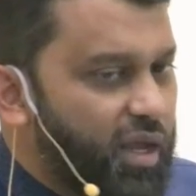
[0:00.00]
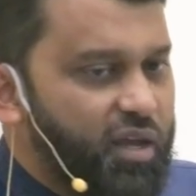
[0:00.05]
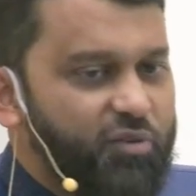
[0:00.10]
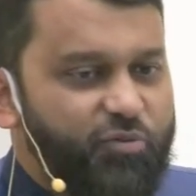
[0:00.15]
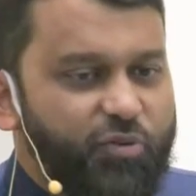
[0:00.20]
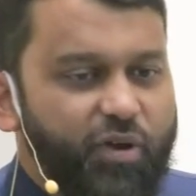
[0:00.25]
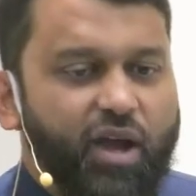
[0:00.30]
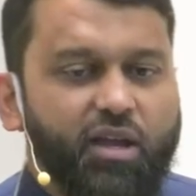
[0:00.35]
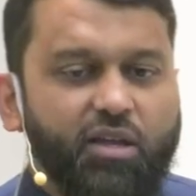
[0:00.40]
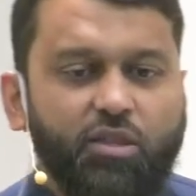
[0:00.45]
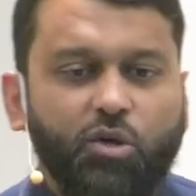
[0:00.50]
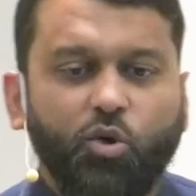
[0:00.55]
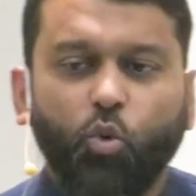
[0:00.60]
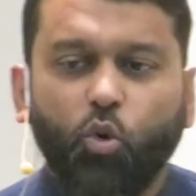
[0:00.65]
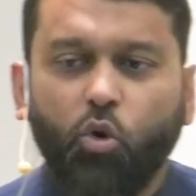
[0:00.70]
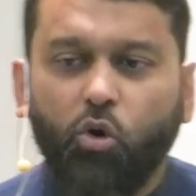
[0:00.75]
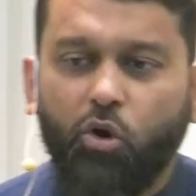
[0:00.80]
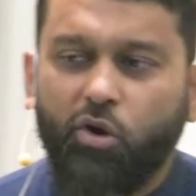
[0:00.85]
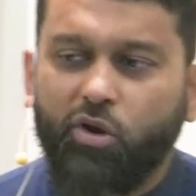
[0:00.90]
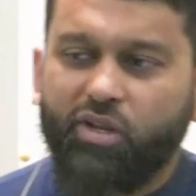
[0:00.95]
In fact, the
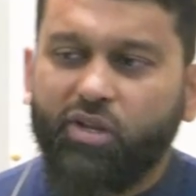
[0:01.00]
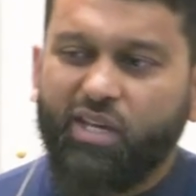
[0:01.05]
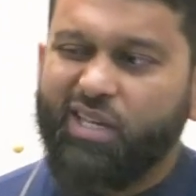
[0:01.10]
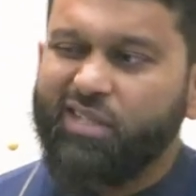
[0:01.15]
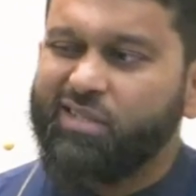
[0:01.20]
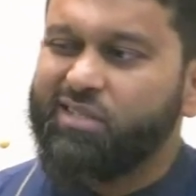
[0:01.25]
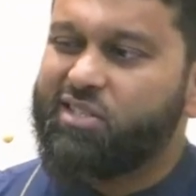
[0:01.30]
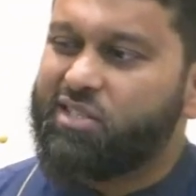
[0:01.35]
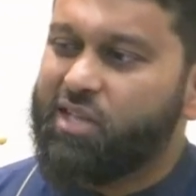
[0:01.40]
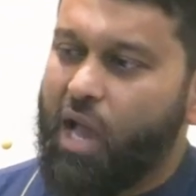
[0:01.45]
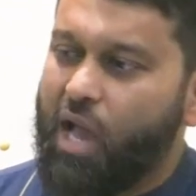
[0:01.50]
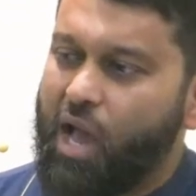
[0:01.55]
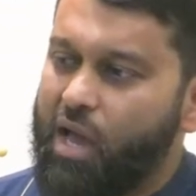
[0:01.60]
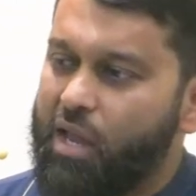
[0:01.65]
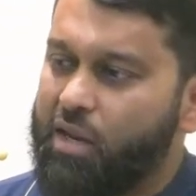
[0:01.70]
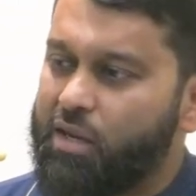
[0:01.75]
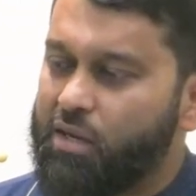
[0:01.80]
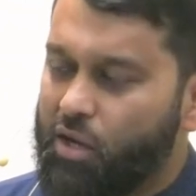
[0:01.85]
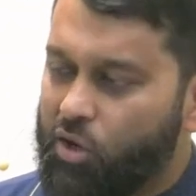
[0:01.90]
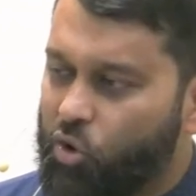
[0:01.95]
word
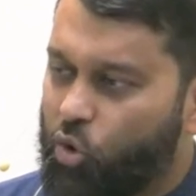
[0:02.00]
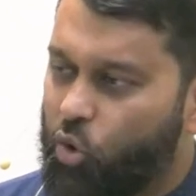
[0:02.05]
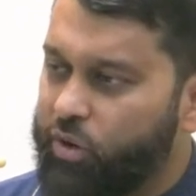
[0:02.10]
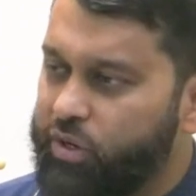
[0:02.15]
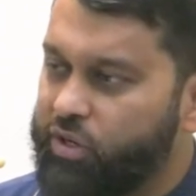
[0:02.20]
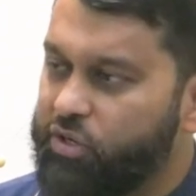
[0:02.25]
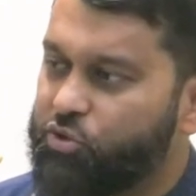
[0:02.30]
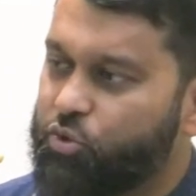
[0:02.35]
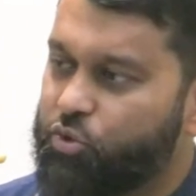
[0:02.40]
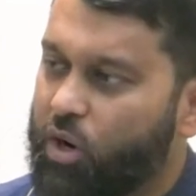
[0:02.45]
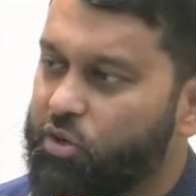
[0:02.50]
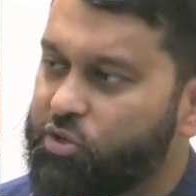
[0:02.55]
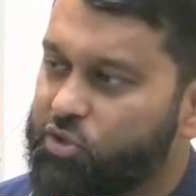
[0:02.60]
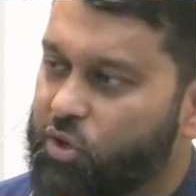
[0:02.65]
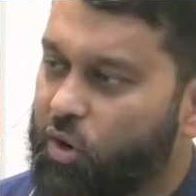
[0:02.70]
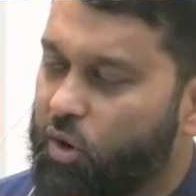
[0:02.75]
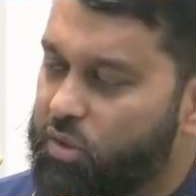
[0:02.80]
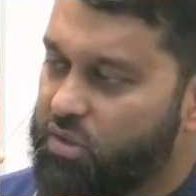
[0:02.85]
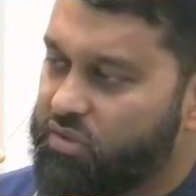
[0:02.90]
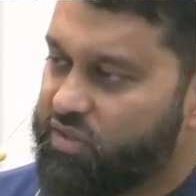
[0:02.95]
insan, according to our
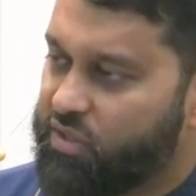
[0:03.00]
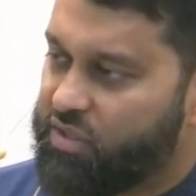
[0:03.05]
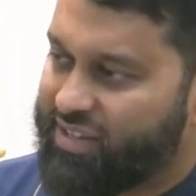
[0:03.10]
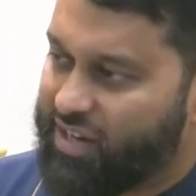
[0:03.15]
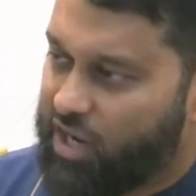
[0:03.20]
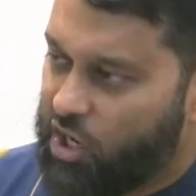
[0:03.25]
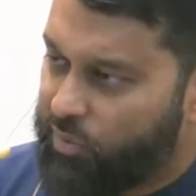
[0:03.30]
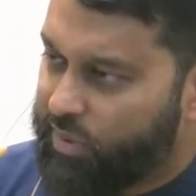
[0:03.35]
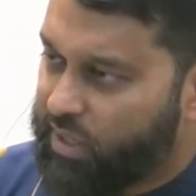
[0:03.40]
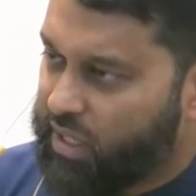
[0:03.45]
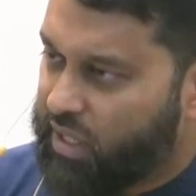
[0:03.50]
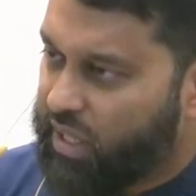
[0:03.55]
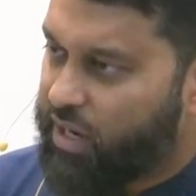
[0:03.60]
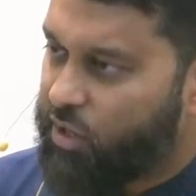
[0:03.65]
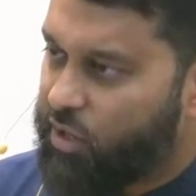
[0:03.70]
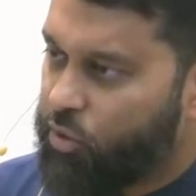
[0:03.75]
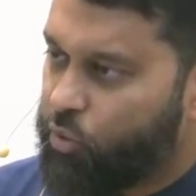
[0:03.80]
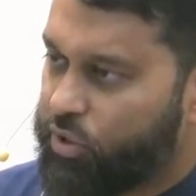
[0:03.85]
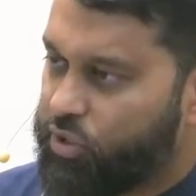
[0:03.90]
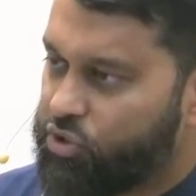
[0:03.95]
scholars of the Arabic
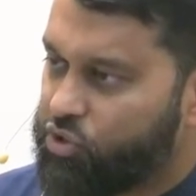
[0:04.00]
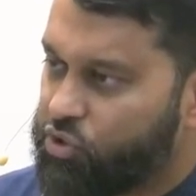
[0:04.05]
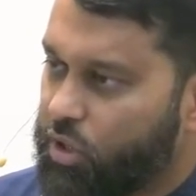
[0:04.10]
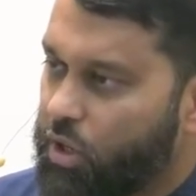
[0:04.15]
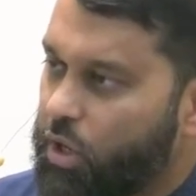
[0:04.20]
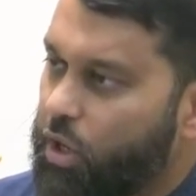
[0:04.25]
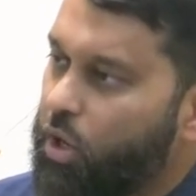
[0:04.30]
language,